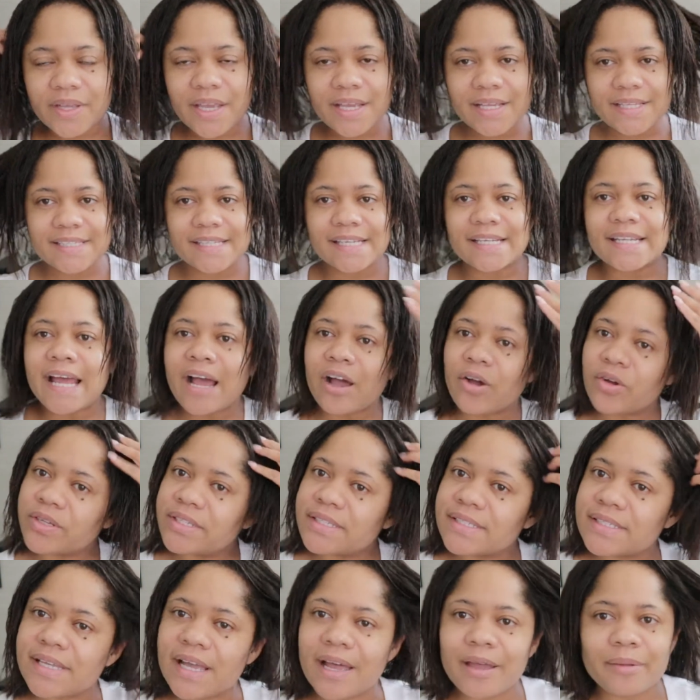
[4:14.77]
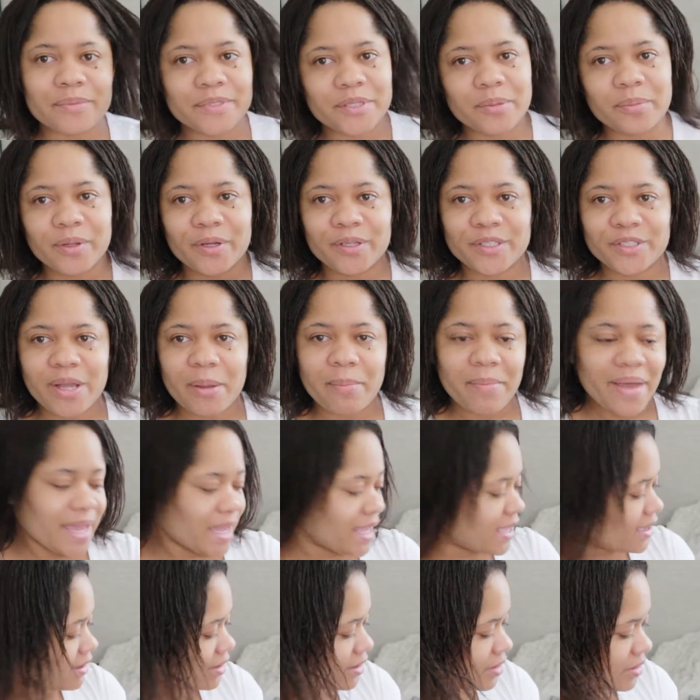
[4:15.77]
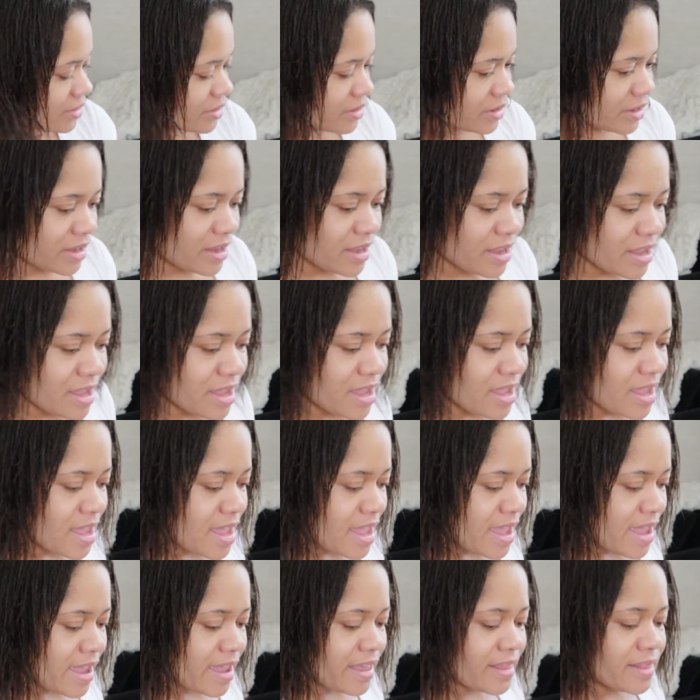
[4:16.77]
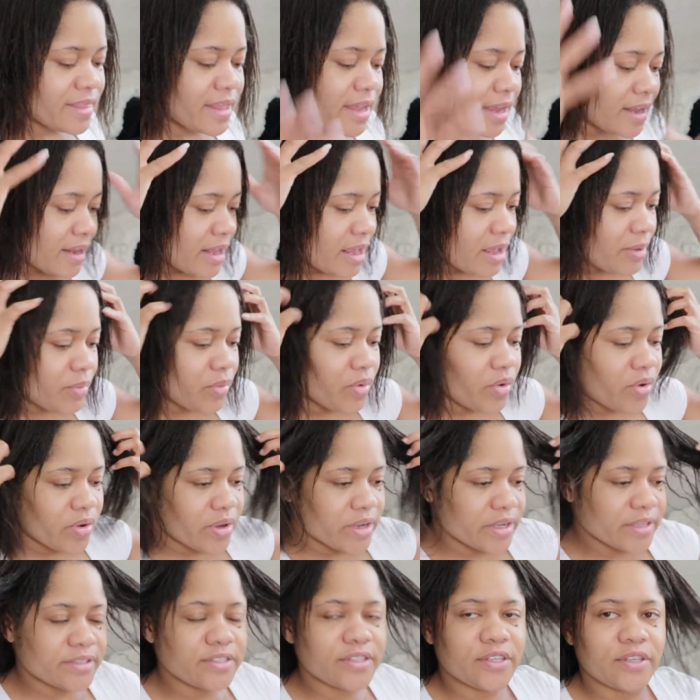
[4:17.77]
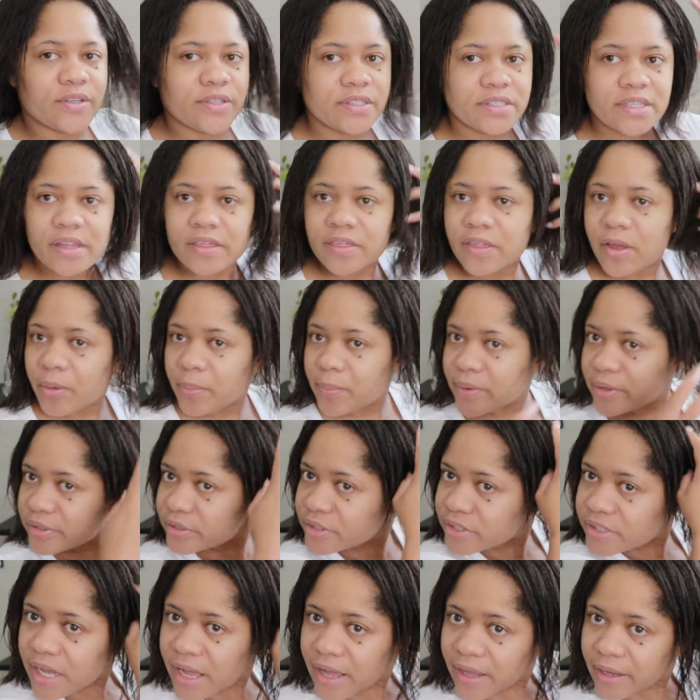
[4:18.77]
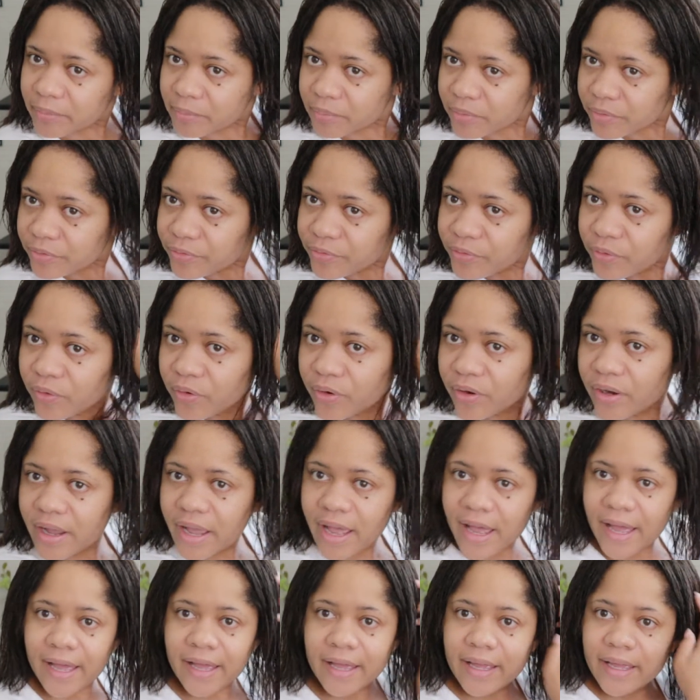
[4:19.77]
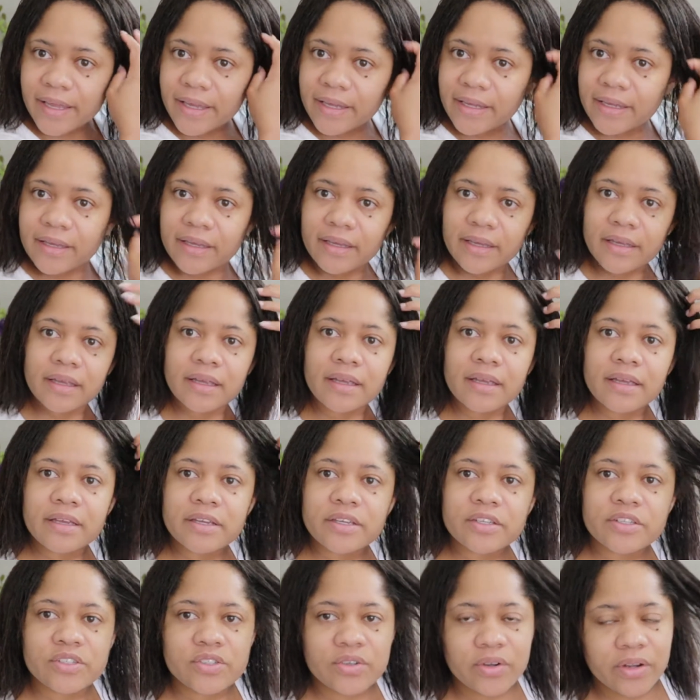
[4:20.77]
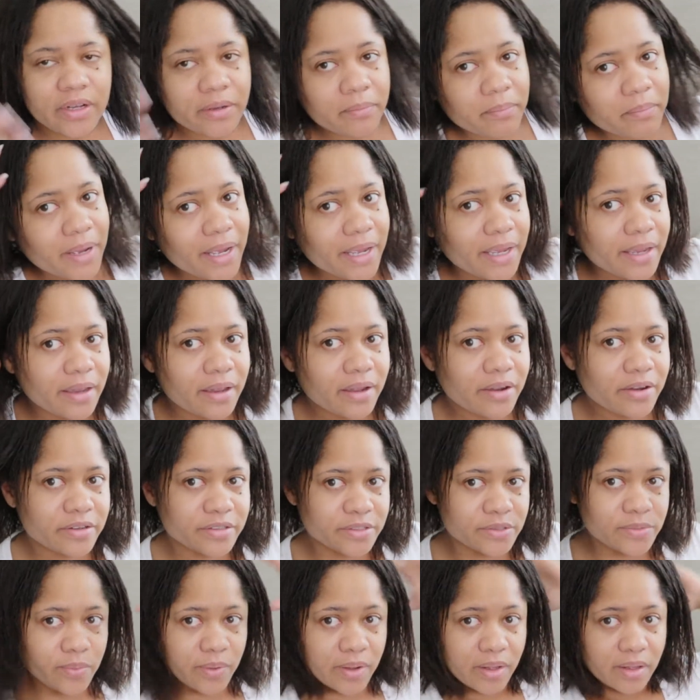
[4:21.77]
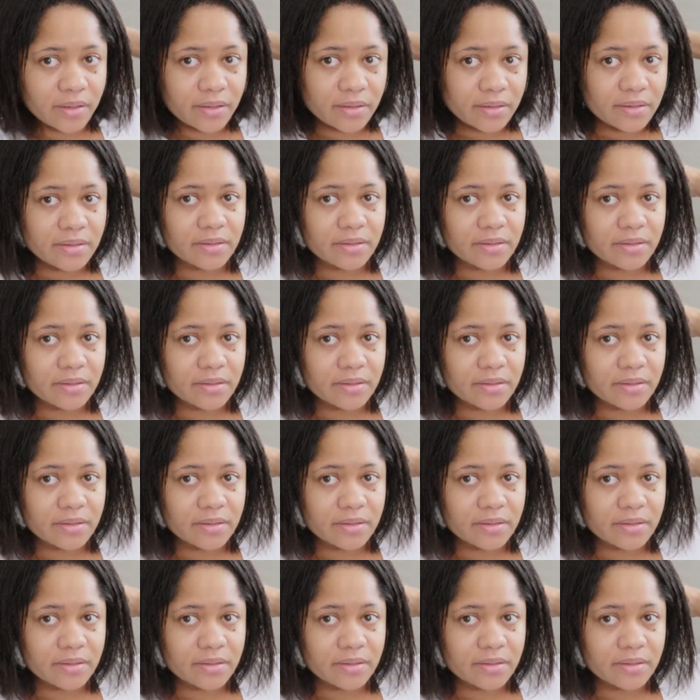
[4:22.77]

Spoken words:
So now it's time to blow dry my hair, and then I'm going to use a thermal shine before I straighten my hair as well.